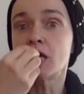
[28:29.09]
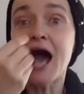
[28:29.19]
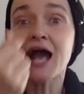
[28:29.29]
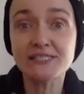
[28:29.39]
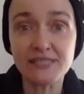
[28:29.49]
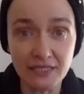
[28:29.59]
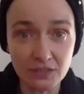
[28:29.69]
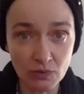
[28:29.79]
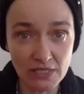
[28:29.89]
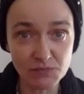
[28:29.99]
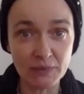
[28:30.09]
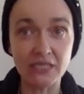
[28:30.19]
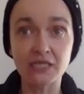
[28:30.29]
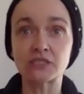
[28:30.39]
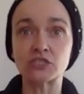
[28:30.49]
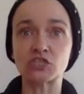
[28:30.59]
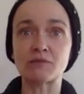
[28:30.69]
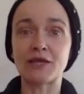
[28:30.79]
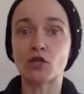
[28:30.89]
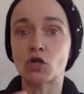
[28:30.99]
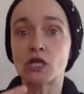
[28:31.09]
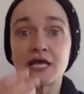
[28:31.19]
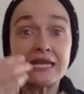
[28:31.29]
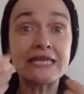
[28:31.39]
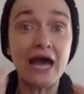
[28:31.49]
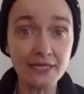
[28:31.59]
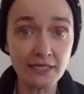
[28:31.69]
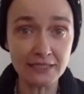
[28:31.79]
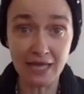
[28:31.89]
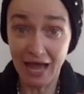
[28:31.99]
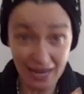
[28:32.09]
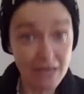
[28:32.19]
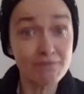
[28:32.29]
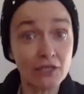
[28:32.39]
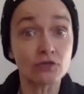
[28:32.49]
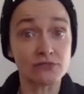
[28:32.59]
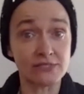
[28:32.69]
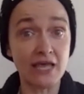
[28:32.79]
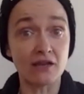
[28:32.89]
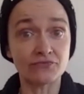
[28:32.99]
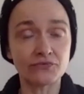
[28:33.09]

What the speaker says: accent when I speak English and my own diet. I am my own self.